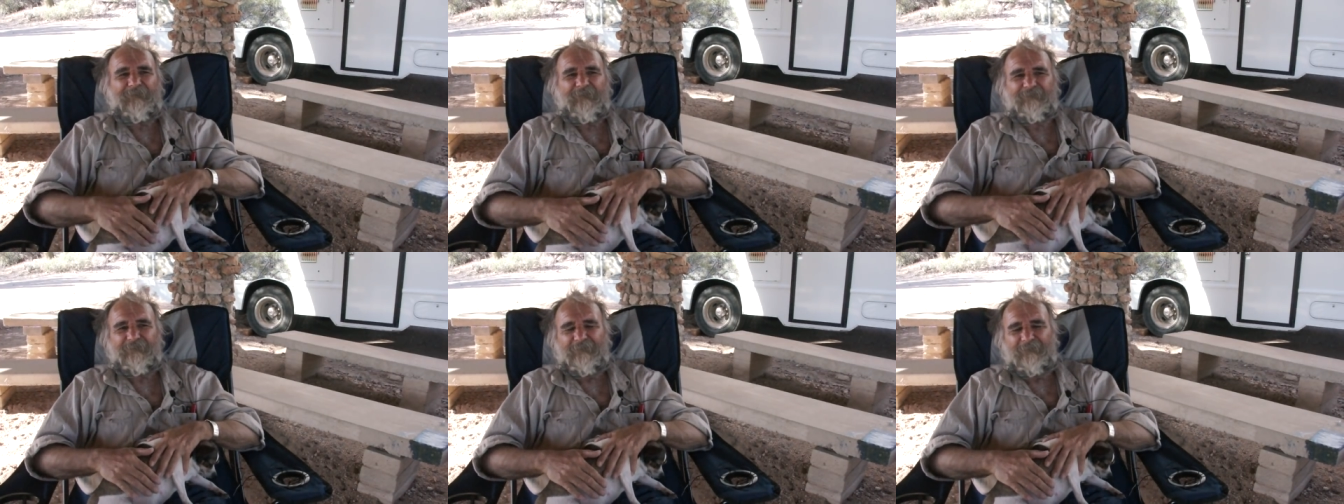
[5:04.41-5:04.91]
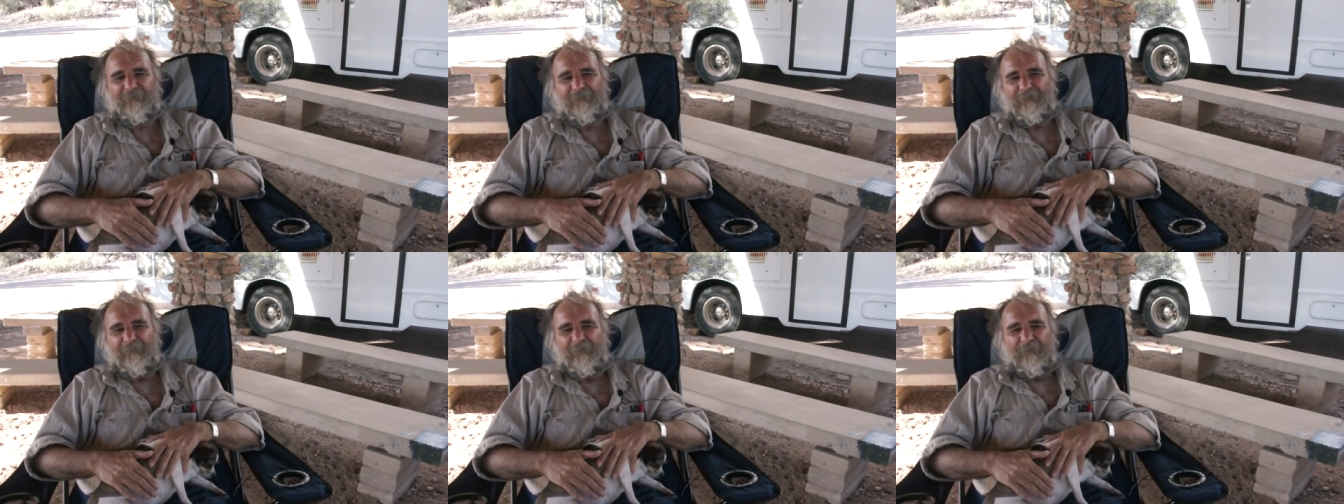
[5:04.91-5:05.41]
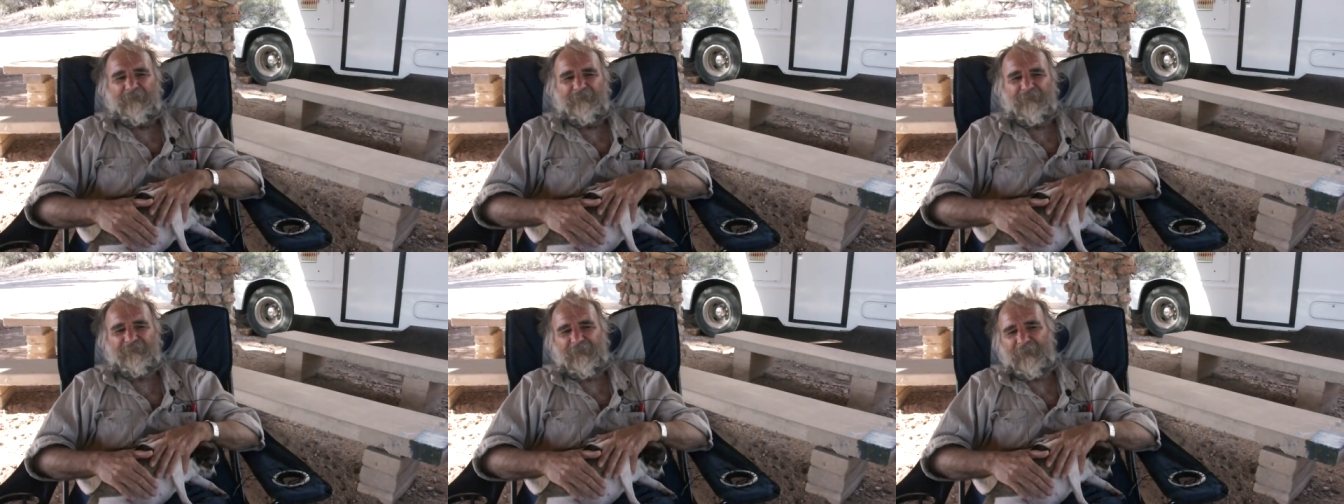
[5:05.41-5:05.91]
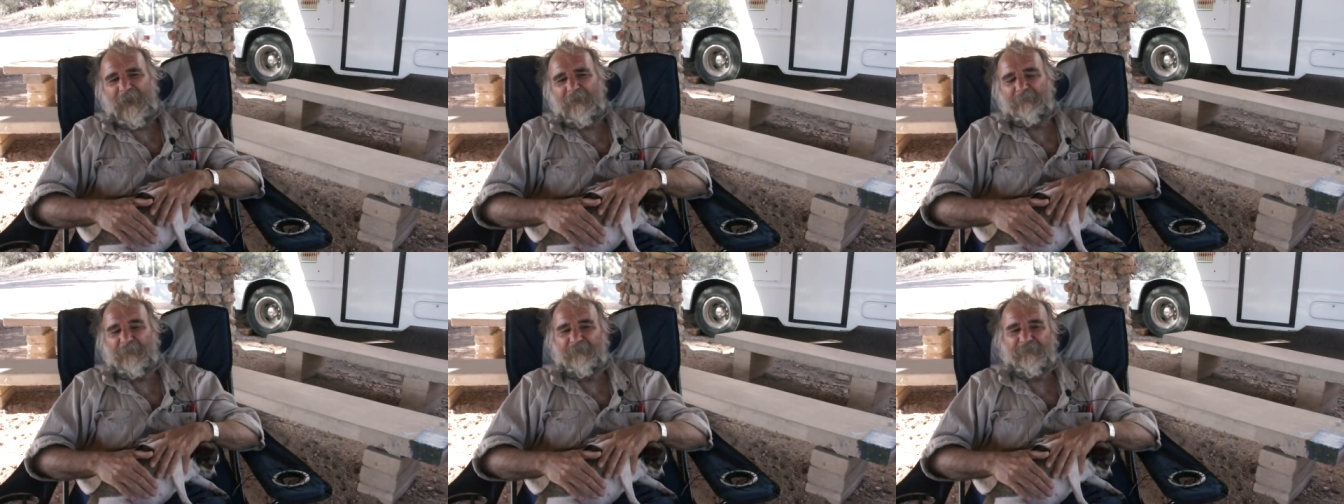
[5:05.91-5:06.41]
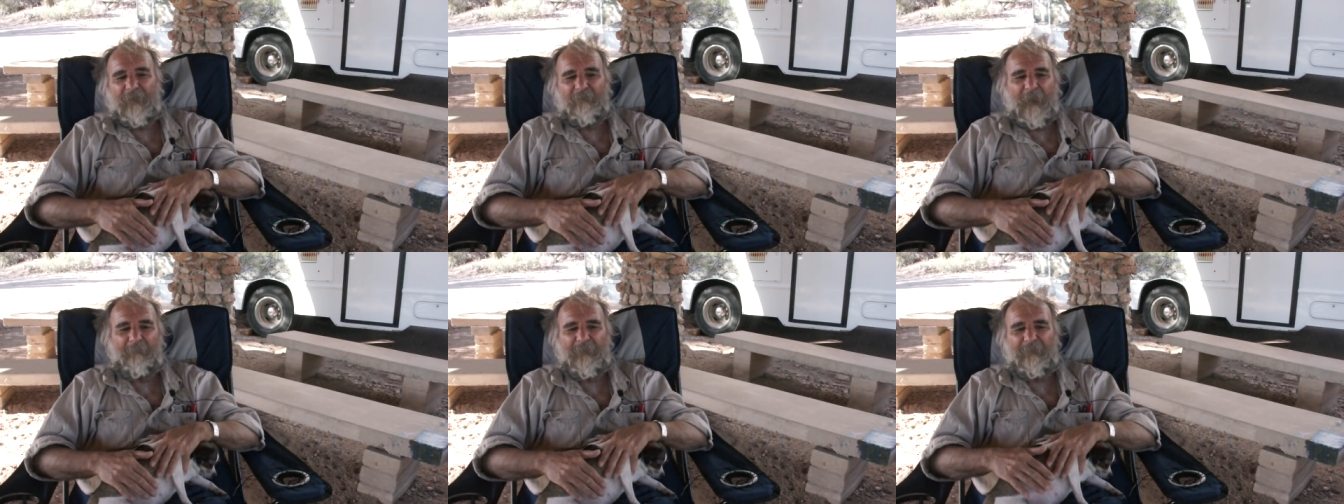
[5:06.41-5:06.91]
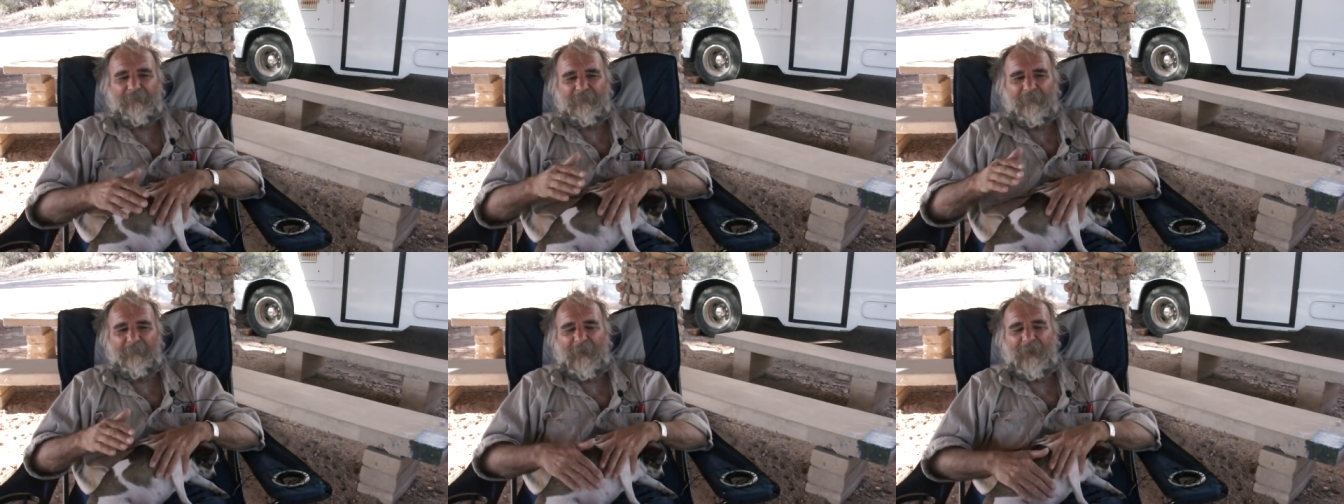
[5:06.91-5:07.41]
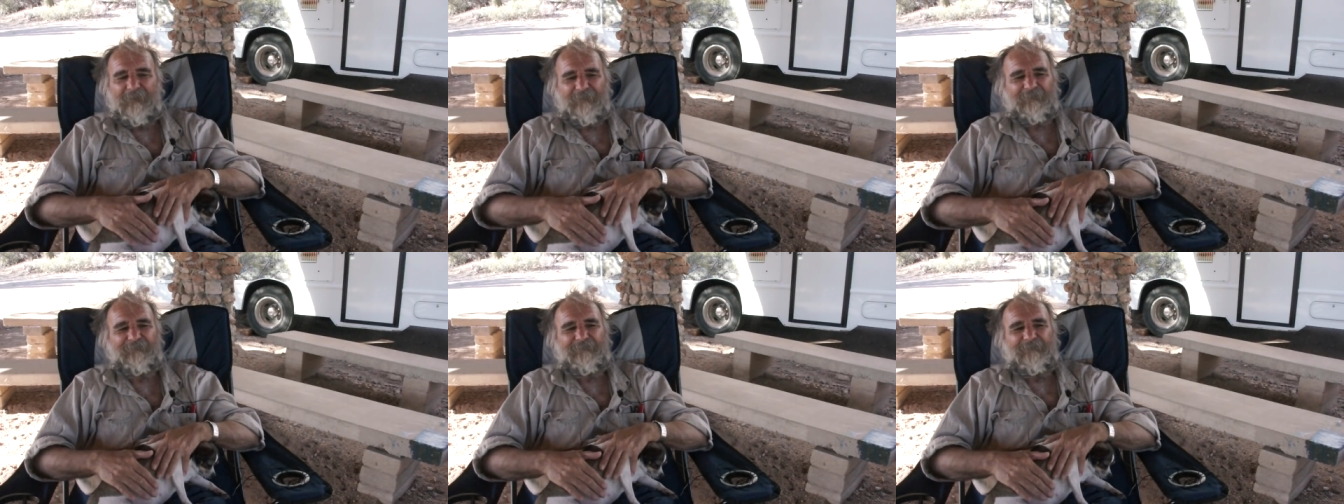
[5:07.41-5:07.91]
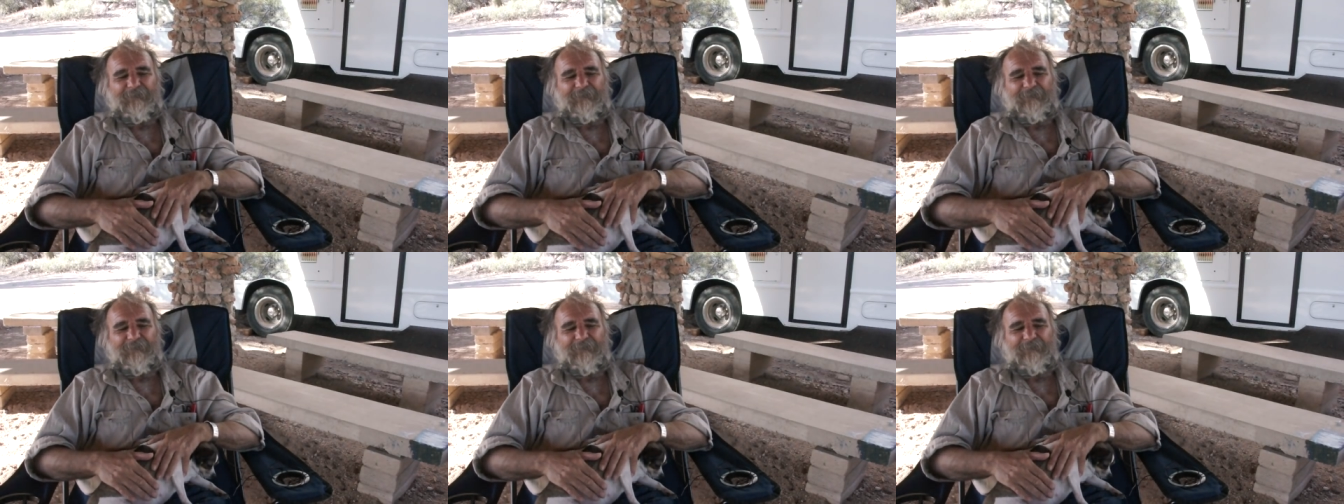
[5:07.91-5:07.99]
Just uh, just get out because I I'll be right behind you."